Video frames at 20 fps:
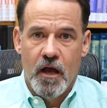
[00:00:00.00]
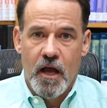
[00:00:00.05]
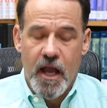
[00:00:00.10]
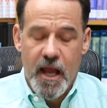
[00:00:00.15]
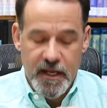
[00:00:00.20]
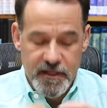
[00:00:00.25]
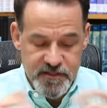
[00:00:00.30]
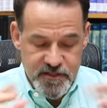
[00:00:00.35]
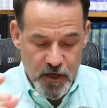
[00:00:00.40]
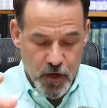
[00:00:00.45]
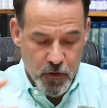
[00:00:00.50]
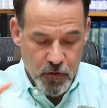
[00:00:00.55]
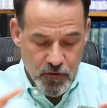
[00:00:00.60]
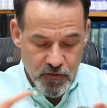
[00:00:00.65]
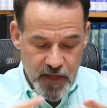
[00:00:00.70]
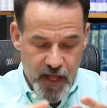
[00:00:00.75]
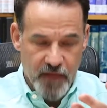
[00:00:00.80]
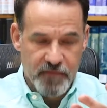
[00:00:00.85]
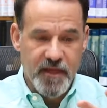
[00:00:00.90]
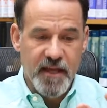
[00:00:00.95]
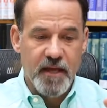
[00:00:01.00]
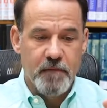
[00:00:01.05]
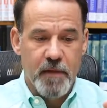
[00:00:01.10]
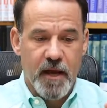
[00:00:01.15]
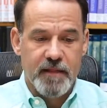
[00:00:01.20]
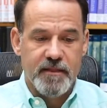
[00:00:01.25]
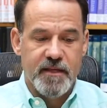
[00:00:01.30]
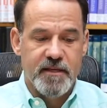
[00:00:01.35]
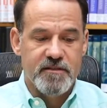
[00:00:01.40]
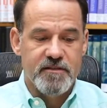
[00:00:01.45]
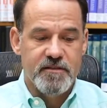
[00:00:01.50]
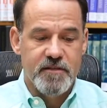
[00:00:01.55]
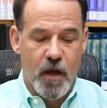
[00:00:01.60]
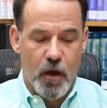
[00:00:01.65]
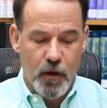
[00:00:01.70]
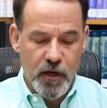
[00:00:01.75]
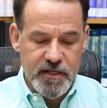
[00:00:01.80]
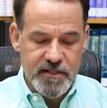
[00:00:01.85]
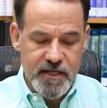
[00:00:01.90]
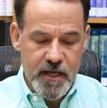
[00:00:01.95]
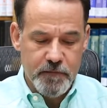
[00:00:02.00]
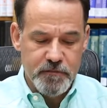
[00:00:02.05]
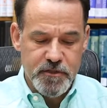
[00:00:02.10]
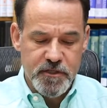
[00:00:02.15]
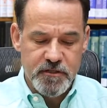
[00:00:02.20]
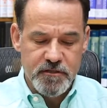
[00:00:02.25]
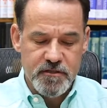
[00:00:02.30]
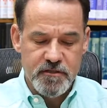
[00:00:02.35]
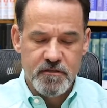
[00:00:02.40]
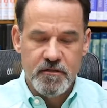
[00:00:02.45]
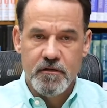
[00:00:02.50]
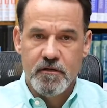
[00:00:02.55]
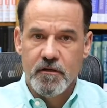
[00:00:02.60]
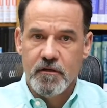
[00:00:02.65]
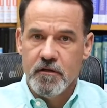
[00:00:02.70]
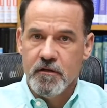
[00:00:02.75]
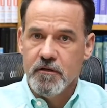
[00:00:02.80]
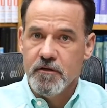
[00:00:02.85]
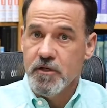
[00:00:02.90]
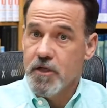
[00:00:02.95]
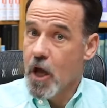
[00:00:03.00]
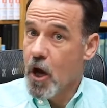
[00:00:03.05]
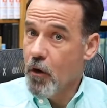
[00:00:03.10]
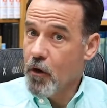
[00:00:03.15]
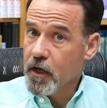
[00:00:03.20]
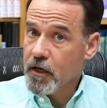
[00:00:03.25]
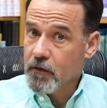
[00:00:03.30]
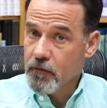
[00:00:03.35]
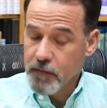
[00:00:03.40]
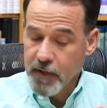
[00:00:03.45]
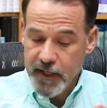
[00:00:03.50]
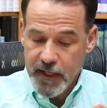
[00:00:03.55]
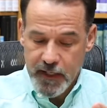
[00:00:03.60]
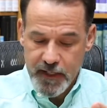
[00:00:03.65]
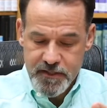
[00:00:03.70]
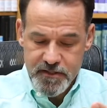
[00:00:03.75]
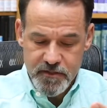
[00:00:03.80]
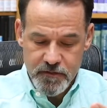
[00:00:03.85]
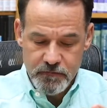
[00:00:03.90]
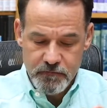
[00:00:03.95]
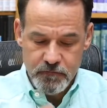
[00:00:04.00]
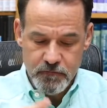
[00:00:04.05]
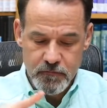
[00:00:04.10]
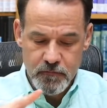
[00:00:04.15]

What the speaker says: And so, now think about this. No exceptions, no incrementalism,